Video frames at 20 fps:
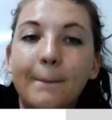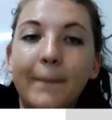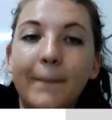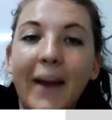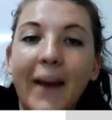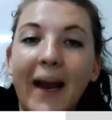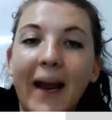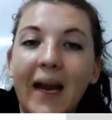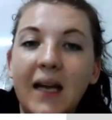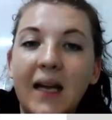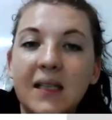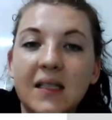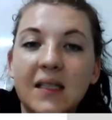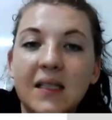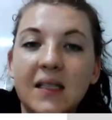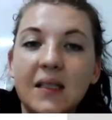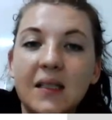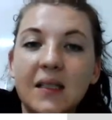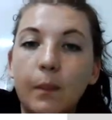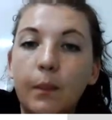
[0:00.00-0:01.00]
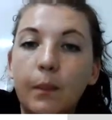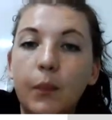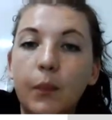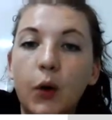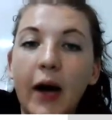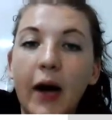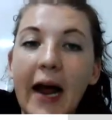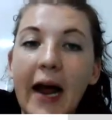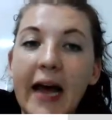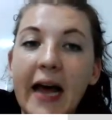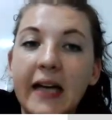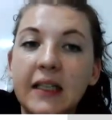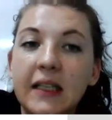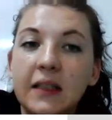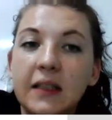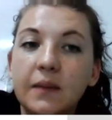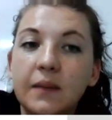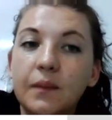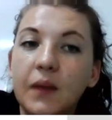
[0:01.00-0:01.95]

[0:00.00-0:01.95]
bakes bread,